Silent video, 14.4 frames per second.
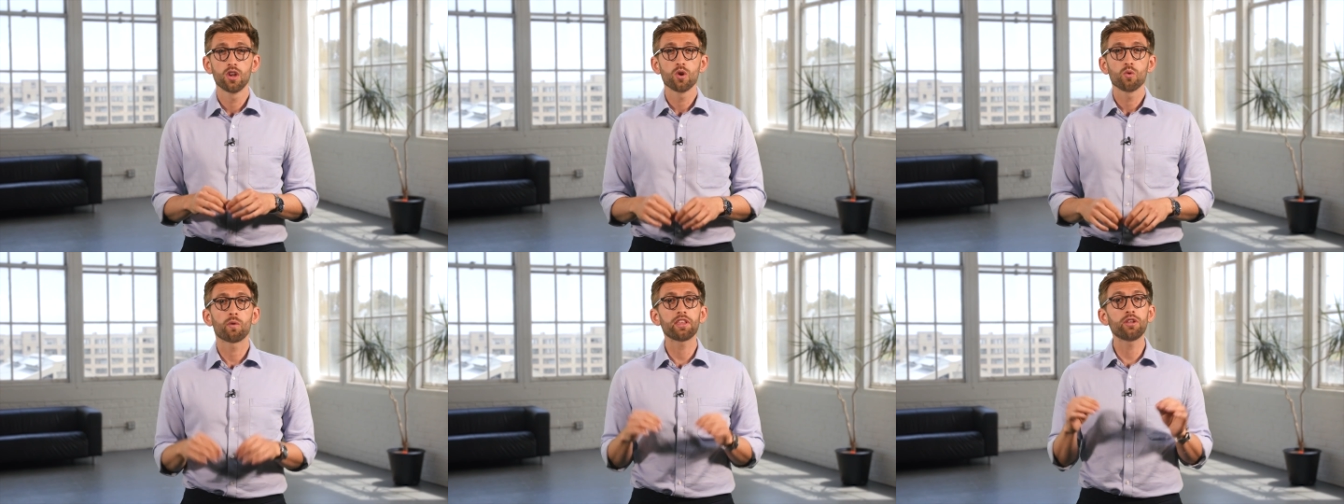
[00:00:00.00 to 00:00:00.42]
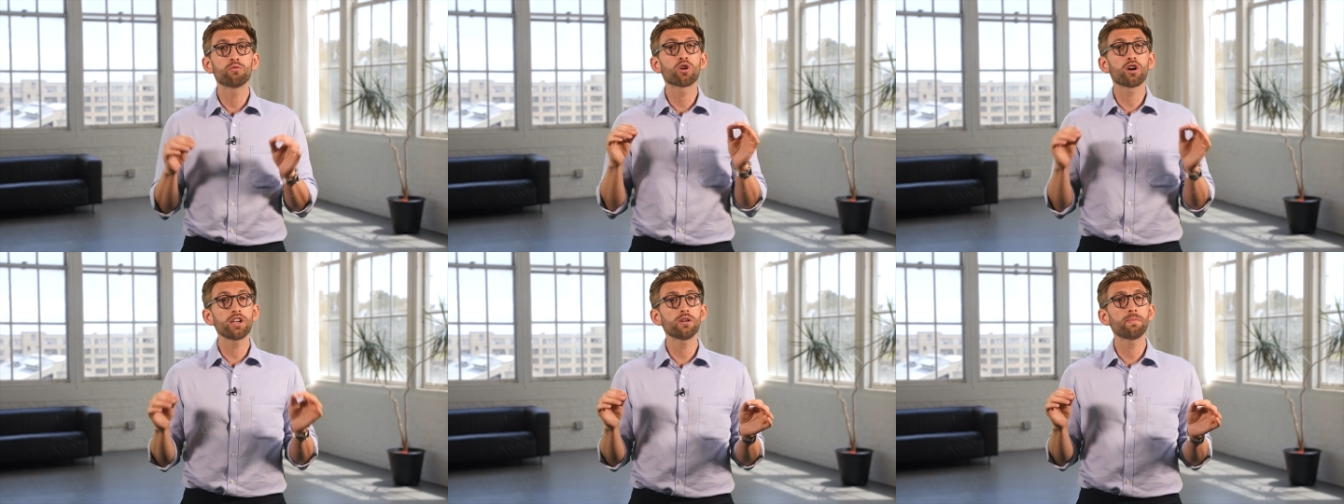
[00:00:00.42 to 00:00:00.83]
When you
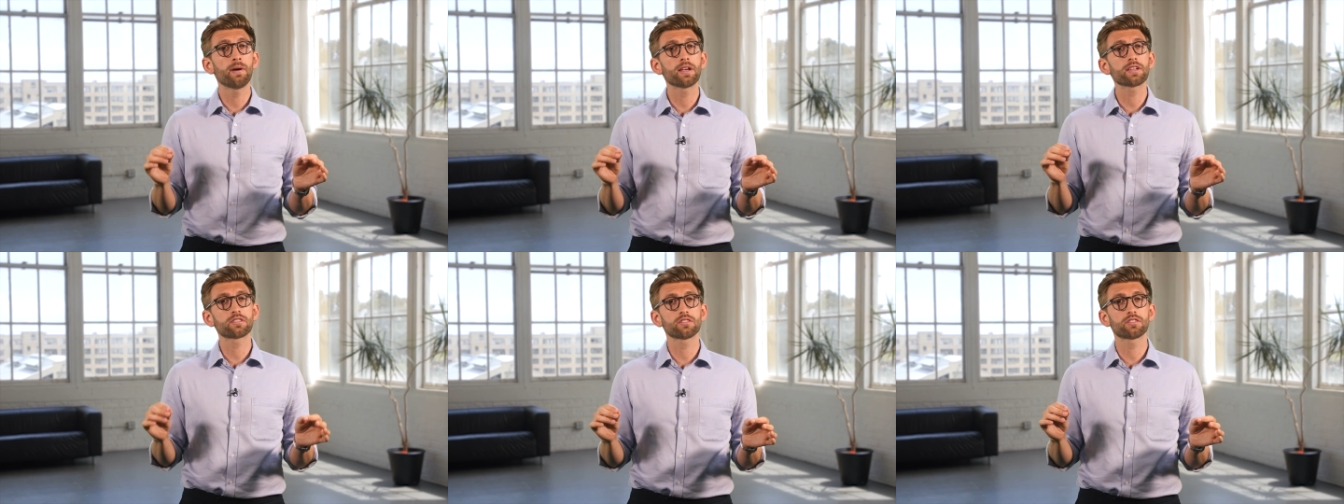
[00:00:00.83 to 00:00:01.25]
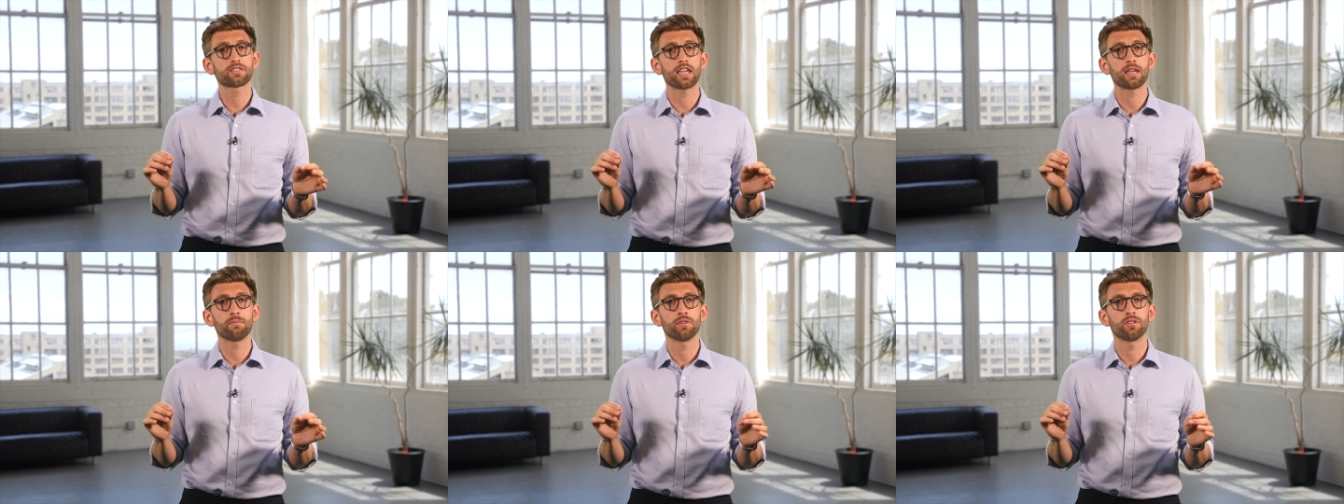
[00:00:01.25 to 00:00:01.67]
write your personal
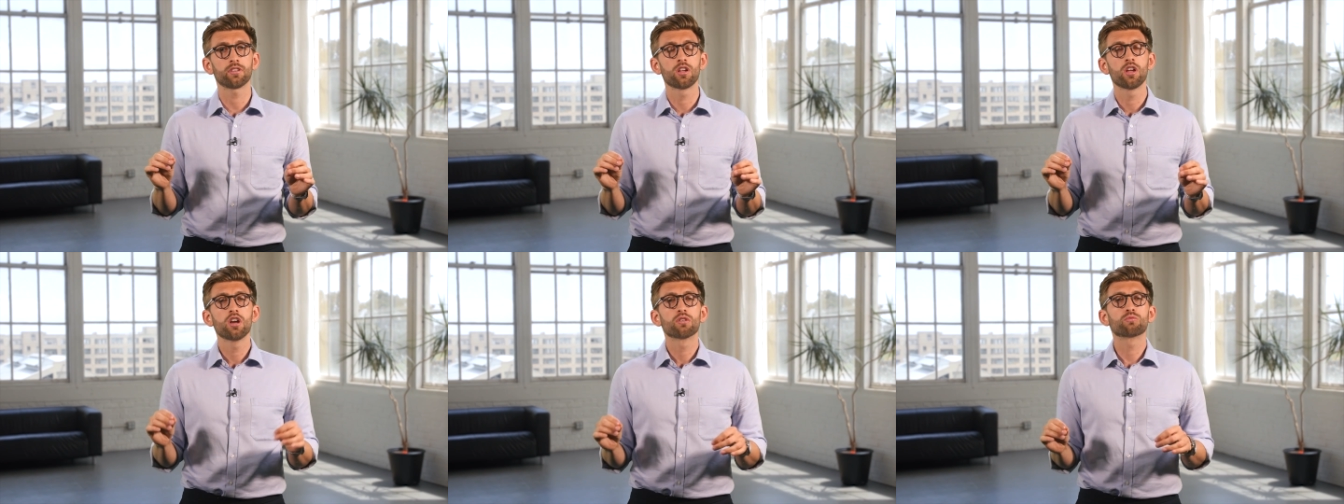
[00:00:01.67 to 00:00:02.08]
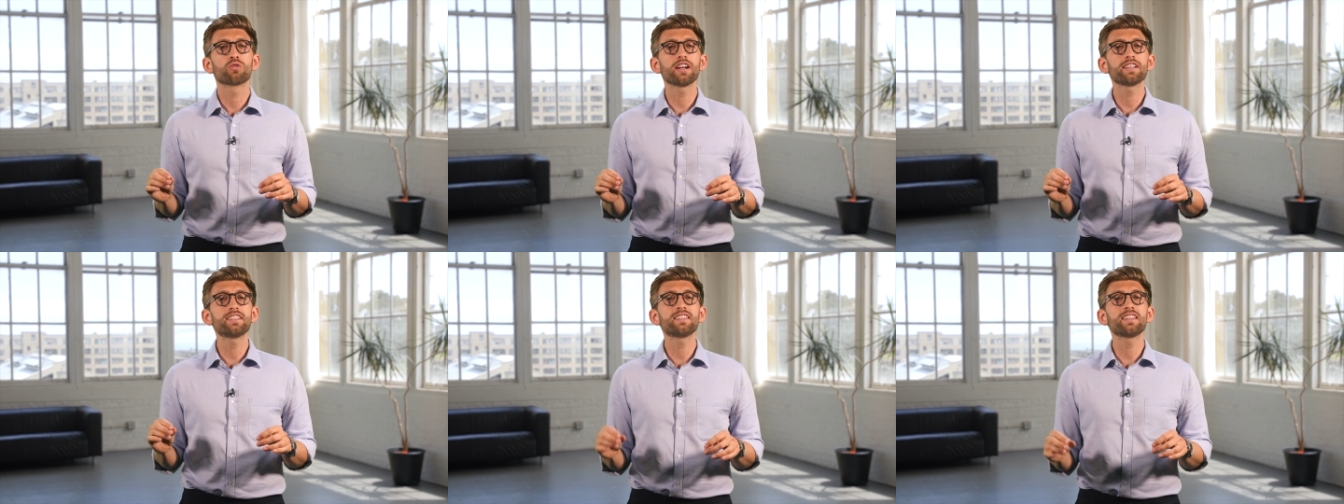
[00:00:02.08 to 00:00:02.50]
statement,
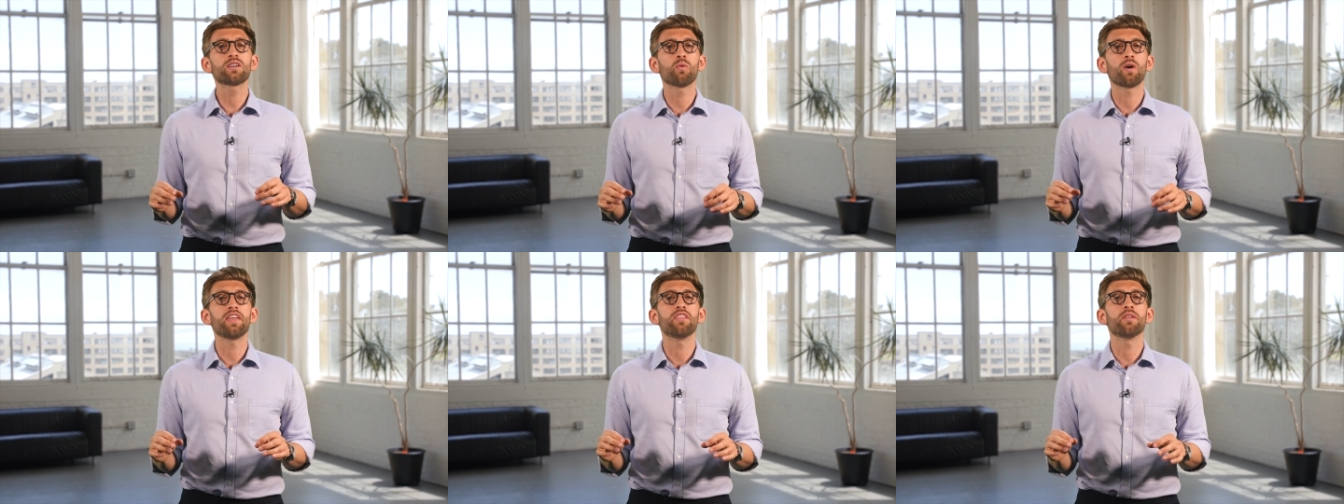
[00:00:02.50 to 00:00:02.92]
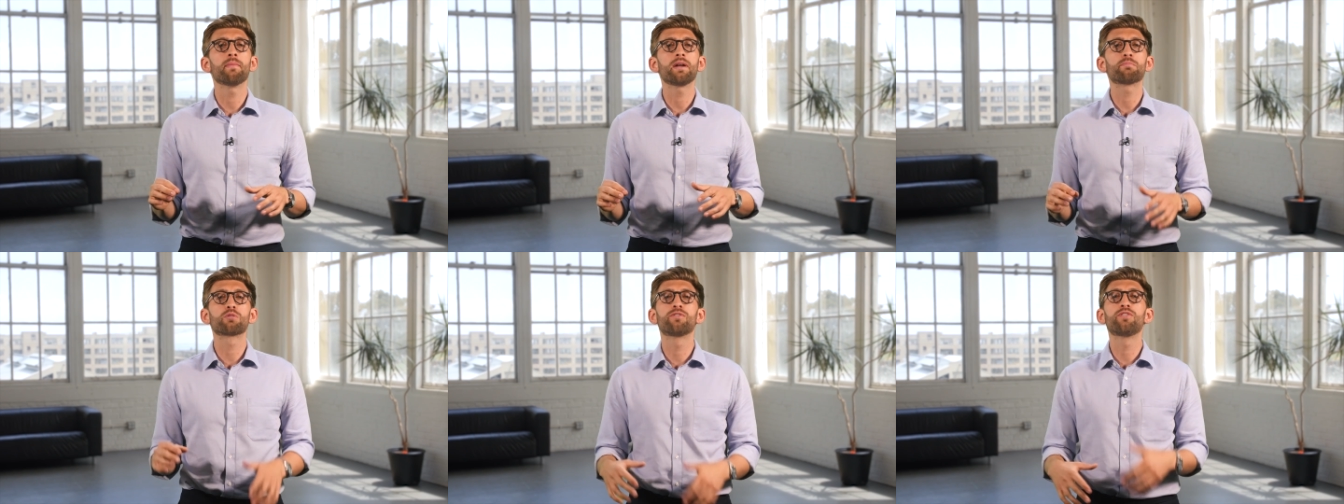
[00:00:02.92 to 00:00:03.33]
write it in a way that may
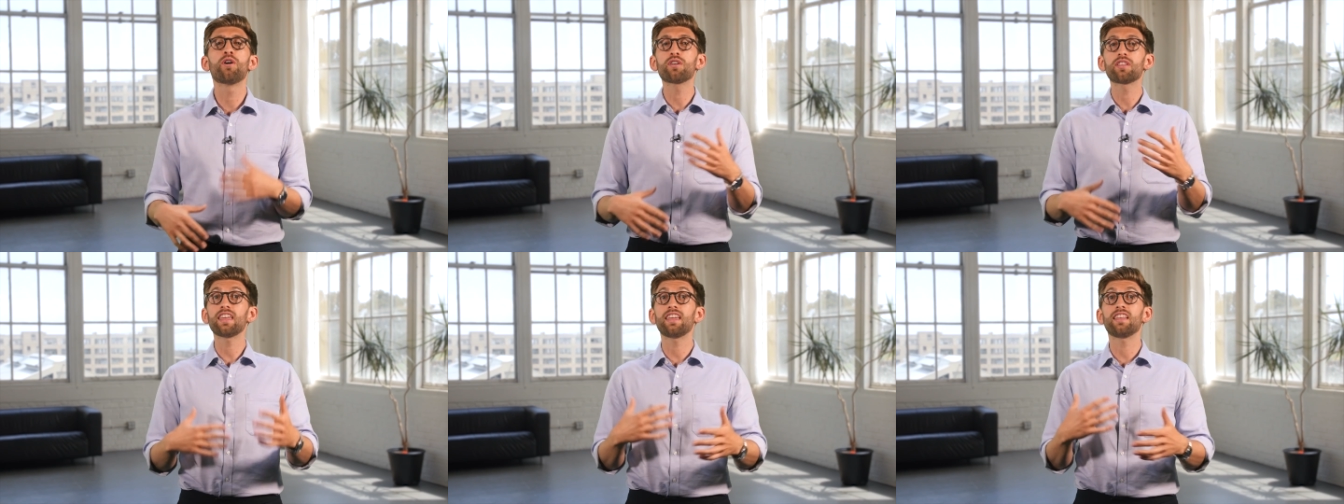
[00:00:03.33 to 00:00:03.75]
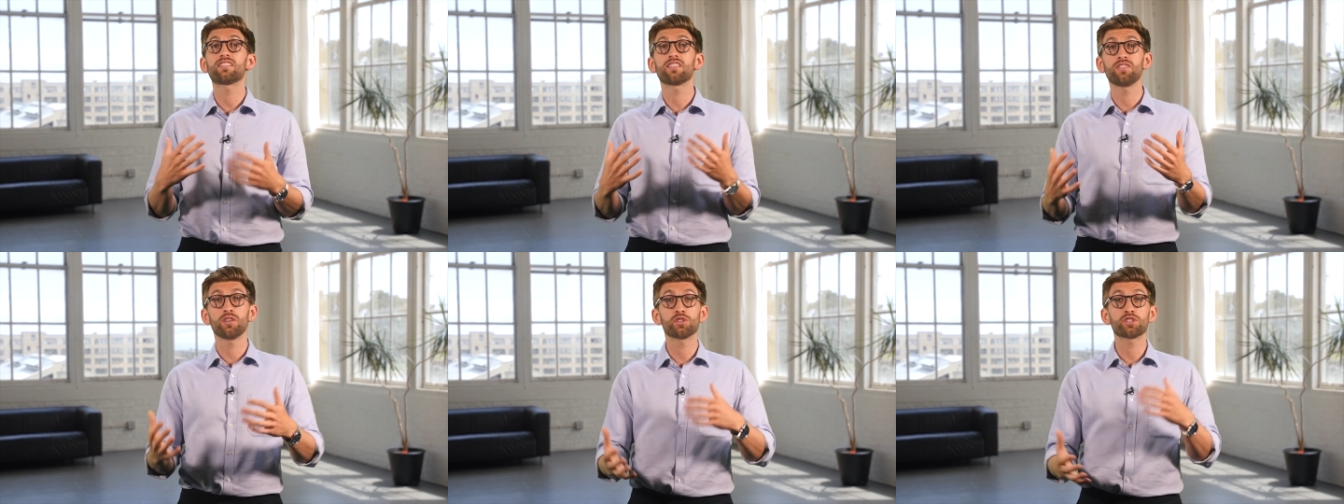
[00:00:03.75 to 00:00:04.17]
provoke the
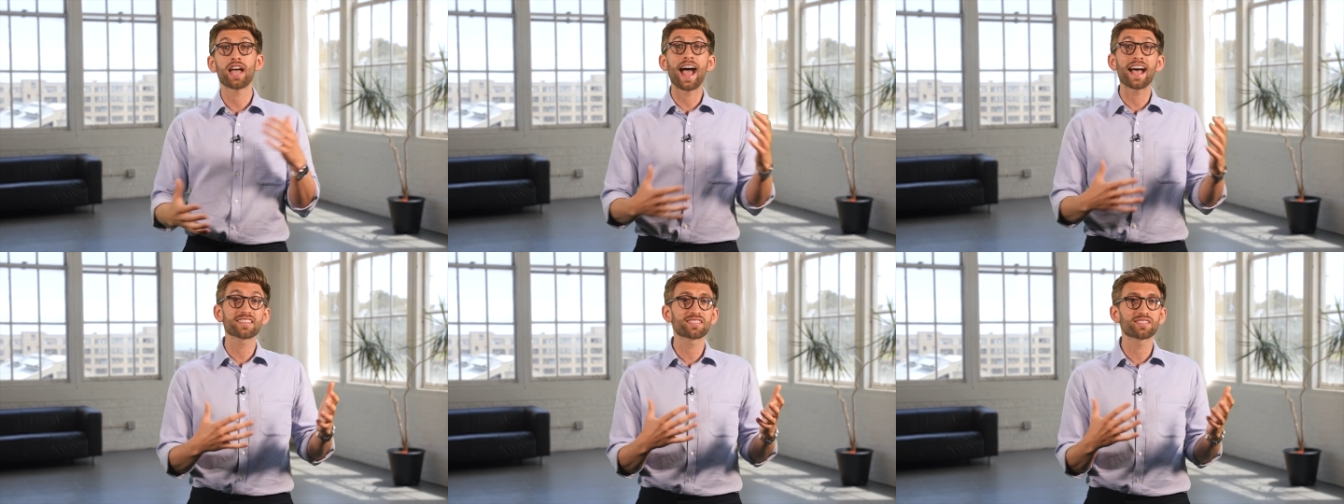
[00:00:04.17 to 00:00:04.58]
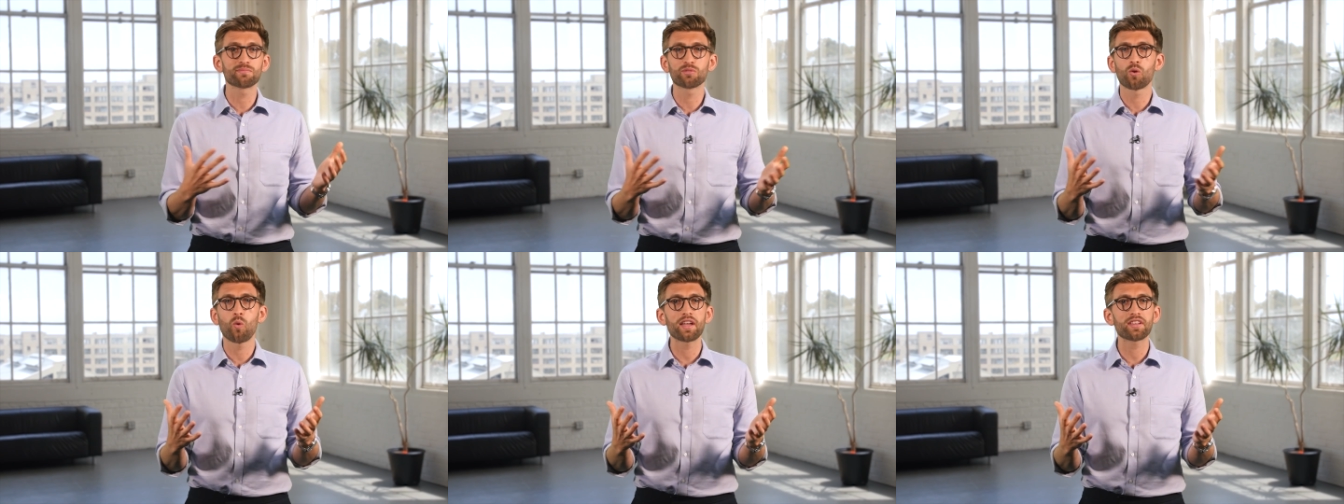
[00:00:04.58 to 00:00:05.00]
interviewer to ask some
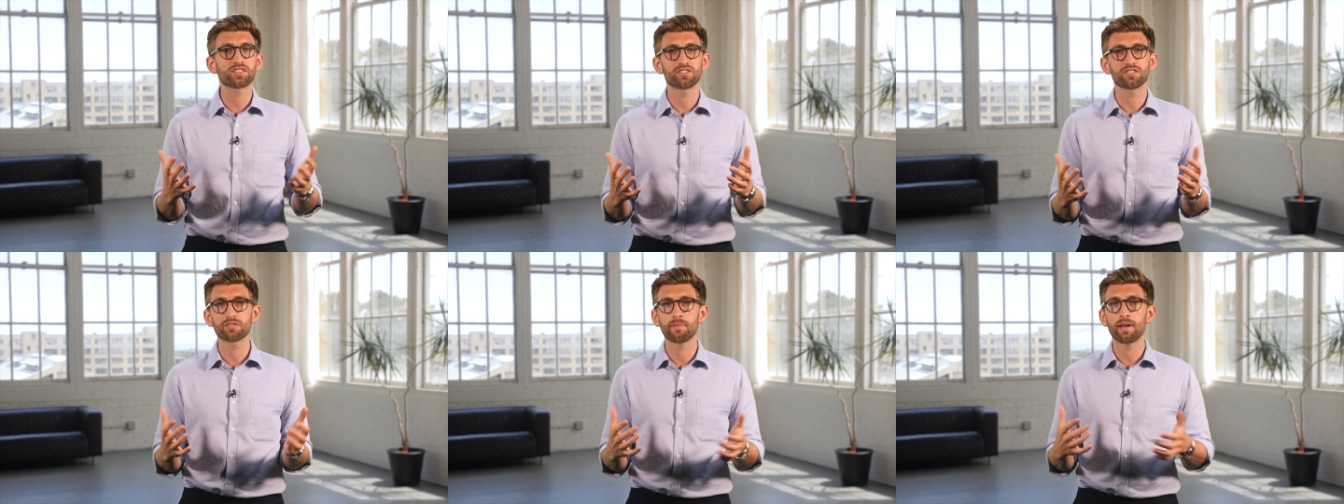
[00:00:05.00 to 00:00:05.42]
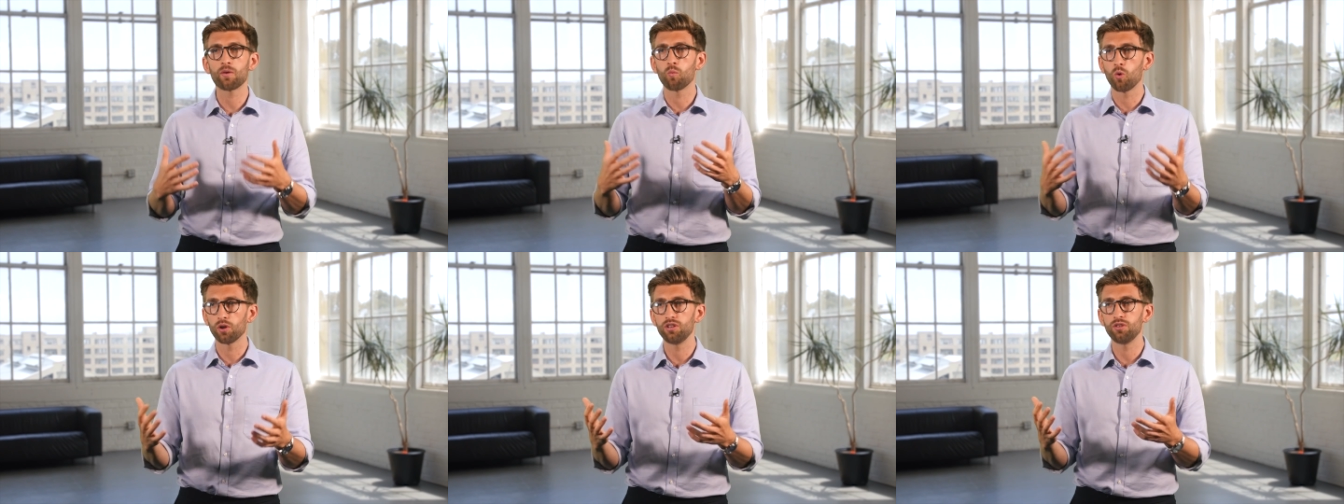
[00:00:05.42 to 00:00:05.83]
questions about
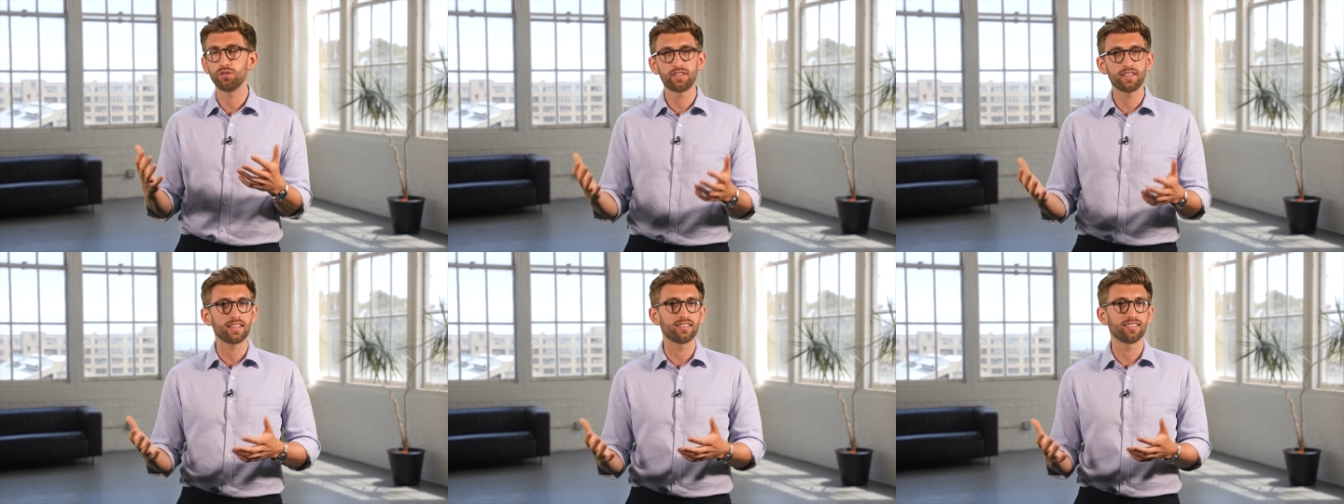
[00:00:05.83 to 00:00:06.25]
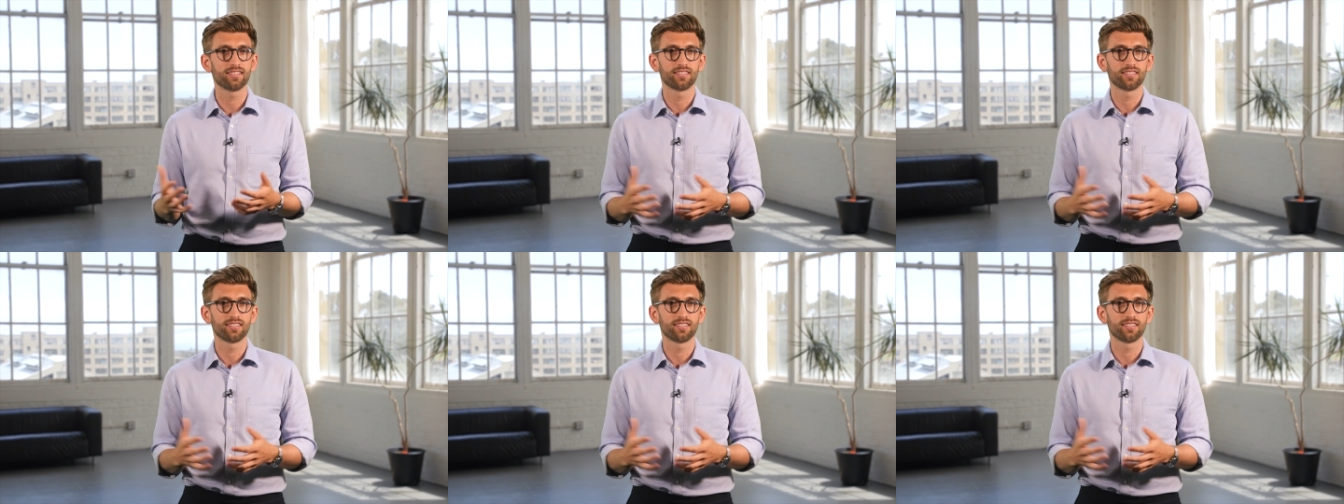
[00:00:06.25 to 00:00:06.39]
what you did.